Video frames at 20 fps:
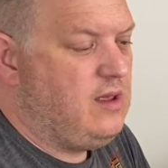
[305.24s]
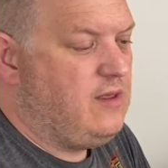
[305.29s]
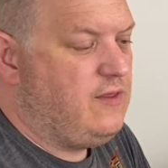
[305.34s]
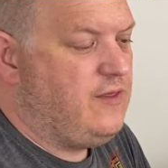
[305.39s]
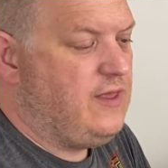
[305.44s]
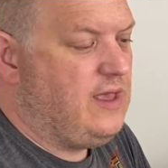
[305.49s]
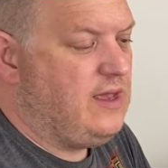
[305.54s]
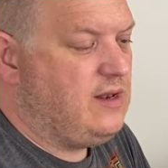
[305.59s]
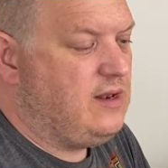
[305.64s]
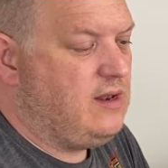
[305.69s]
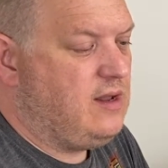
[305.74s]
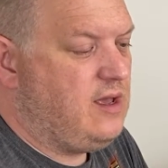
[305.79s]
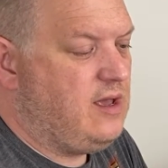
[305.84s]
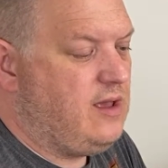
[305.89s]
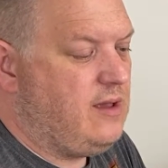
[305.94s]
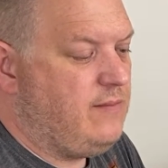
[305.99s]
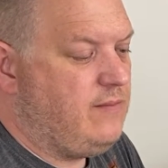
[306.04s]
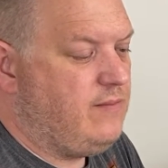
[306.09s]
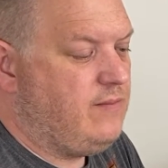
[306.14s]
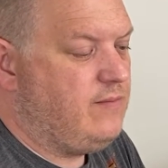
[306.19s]
then
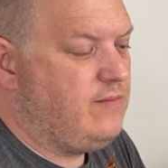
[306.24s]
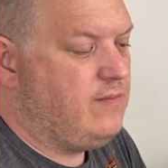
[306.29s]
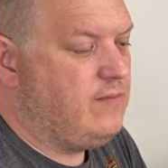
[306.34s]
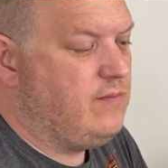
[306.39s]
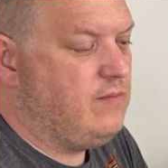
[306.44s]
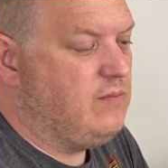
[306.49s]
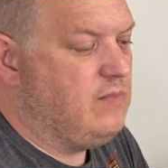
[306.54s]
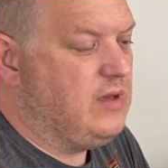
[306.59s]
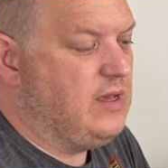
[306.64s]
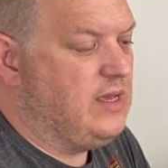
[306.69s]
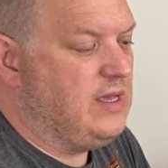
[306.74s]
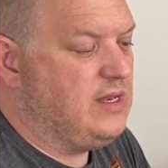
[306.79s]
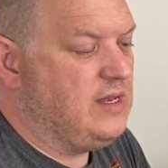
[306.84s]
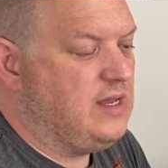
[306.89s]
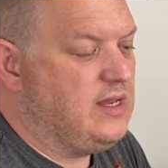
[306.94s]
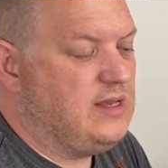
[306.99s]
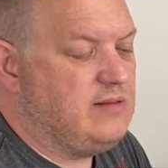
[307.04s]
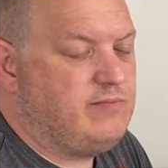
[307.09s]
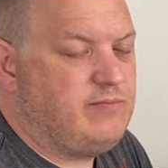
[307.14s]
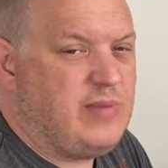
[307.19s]

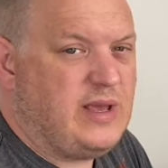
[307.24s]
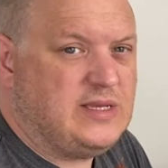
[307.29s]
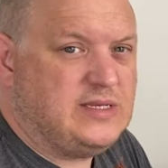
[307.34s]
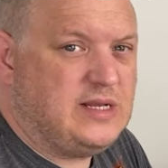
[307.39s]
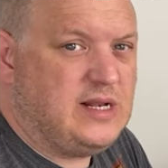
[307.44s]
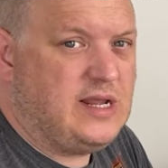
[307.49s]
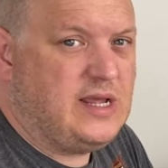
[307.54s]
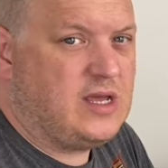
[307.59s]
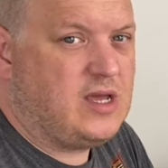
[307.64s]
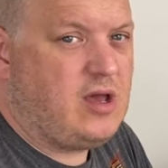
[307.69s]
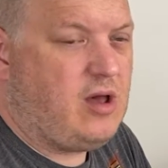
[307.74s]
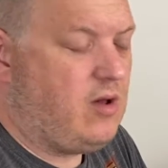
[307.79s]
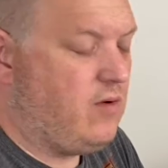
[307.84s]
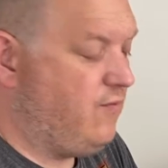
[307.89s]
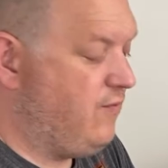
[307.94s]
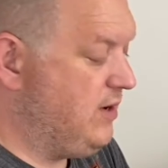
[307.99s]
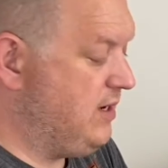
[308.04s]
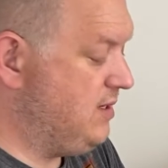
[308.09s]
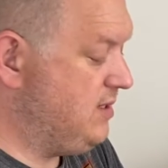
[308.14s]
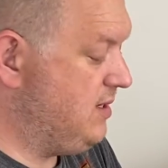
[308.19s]
basically it can't
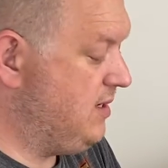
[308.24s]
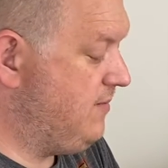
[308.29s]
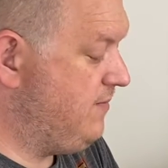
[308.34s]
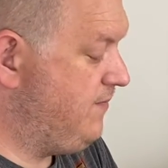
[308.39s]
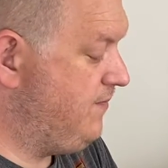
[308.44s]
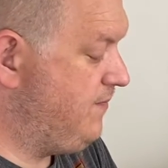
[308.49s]
read it.